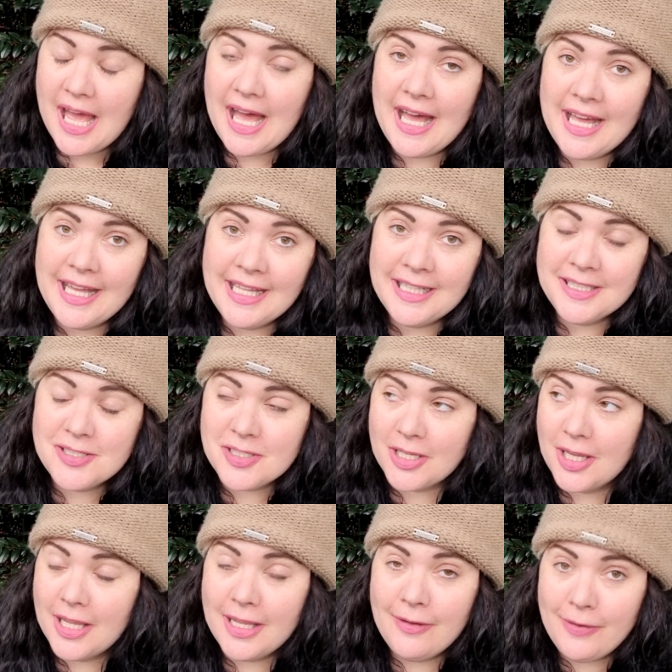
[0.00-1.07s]
and
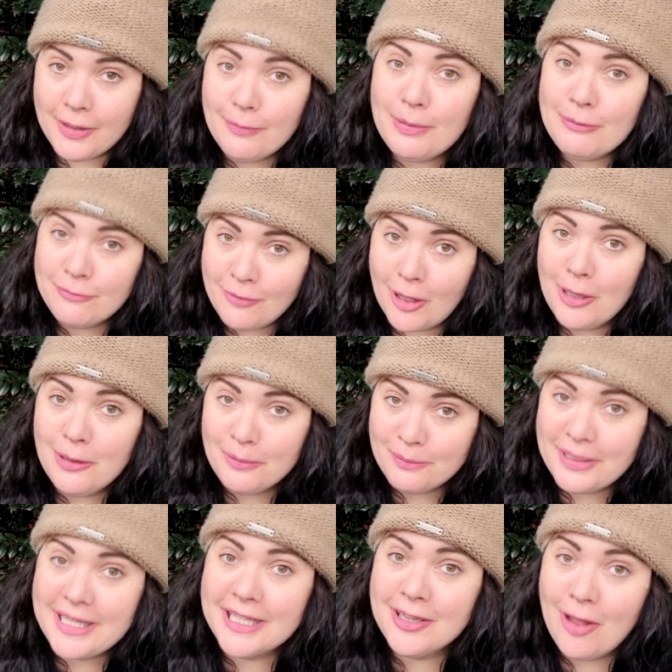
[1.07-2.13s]
if you've been following
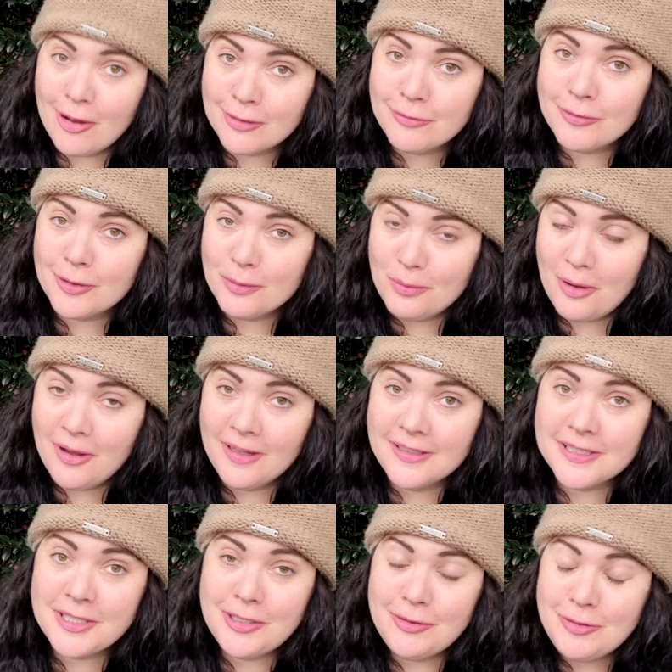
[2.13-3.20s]
me along for a while,
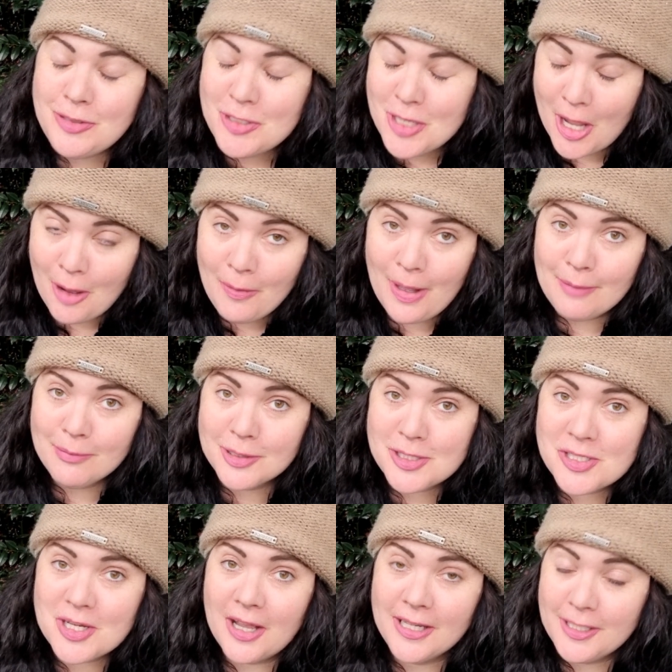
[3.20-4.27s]
you know how
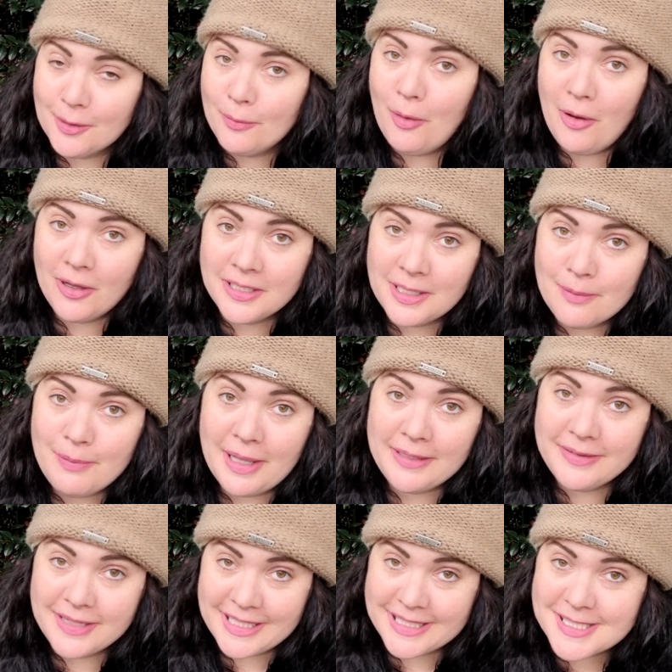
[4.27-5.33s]
much I go on
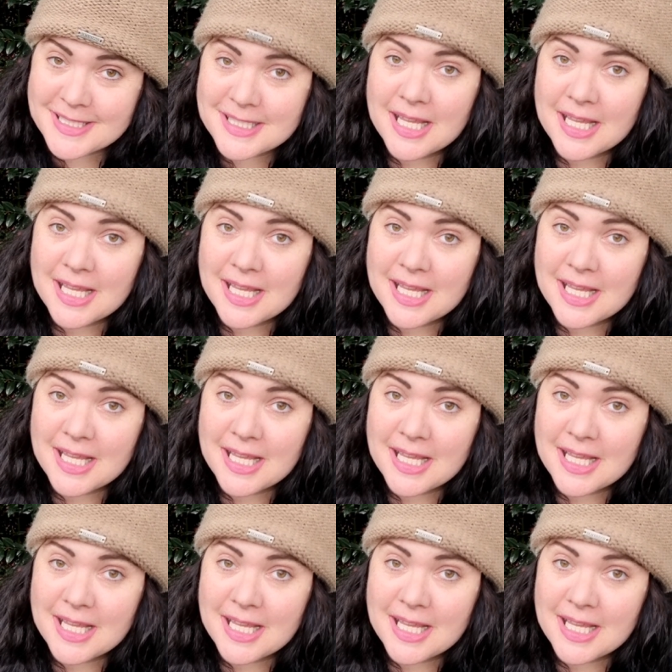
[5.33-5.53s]
about this.